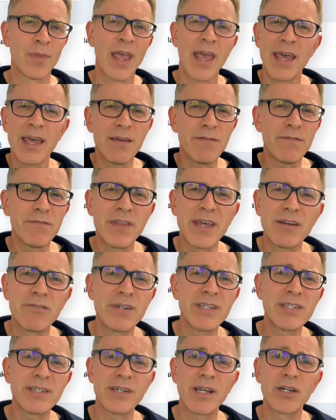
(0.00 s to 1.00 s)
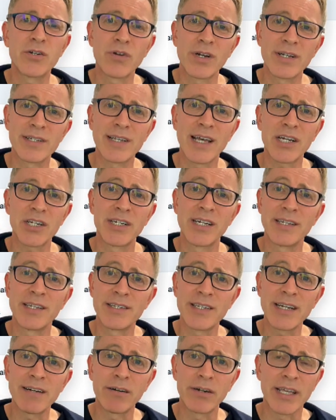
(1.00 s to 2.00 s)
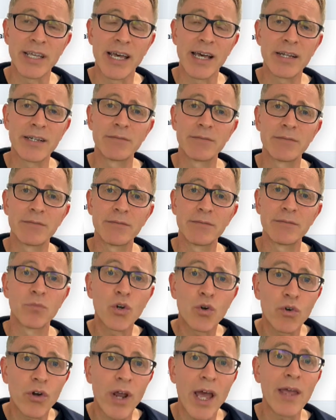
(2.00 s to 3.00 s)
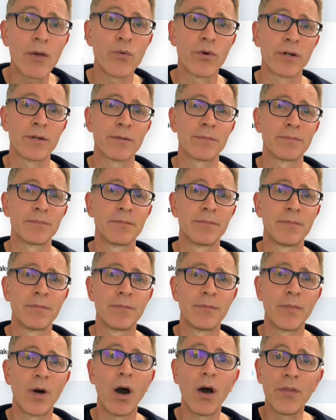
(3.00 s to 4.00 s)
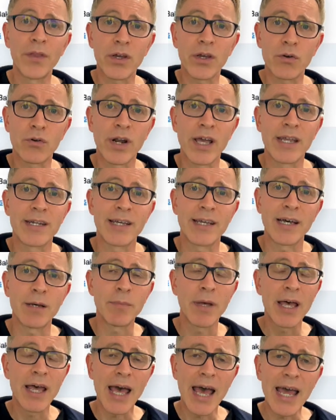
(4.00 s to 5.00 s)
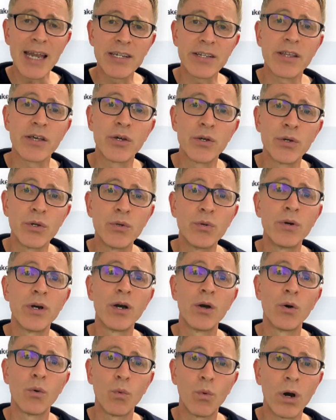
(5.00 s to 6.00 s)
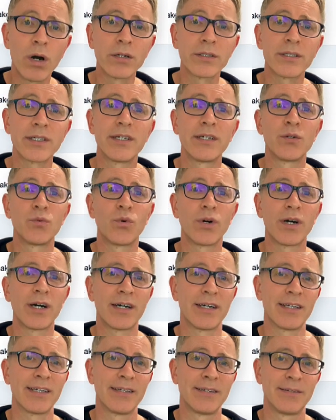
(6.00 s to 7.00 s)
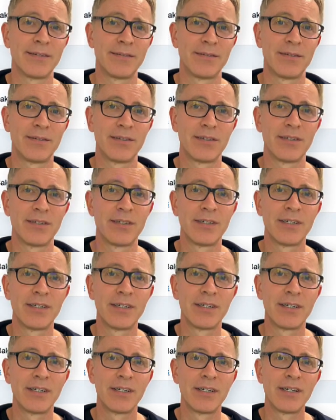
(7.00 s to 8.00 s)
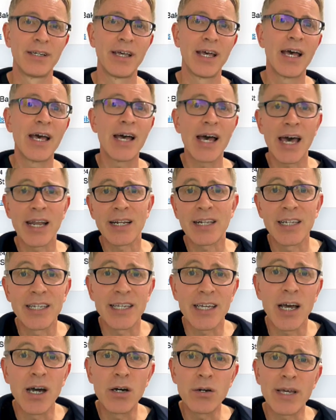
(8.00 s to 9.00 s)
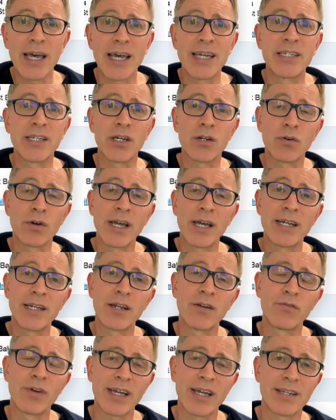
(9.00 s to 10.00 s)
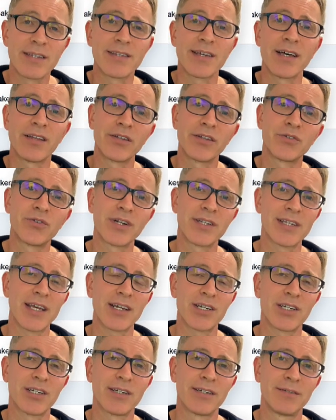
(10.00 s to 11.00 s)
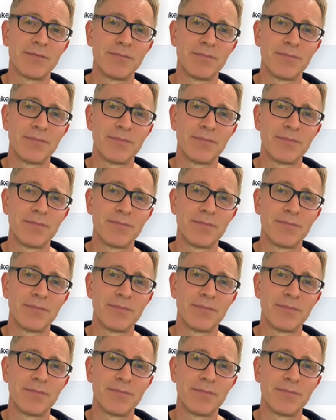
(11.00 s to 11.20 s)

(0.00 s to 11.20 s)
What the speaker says: If there isn't a transaction in Xero yet, create one. On the Create tab, enter the who, what and why. And click OK to create and reconcile the transaction.